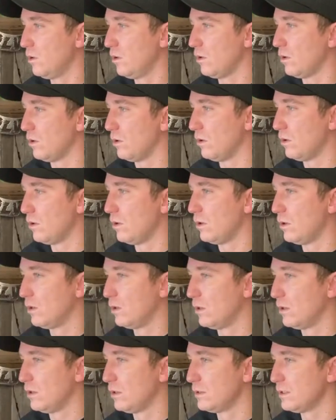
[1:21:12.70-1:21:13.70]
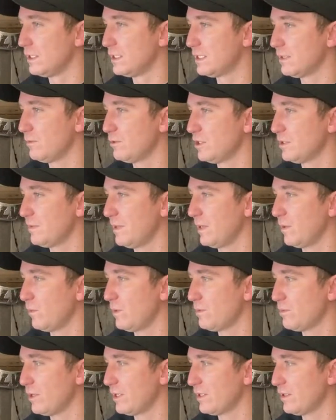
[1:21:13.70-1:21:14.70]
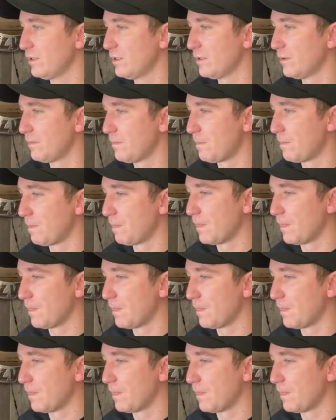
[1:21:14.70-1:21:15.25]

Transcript: Oh, did someone just buy a windbreaker?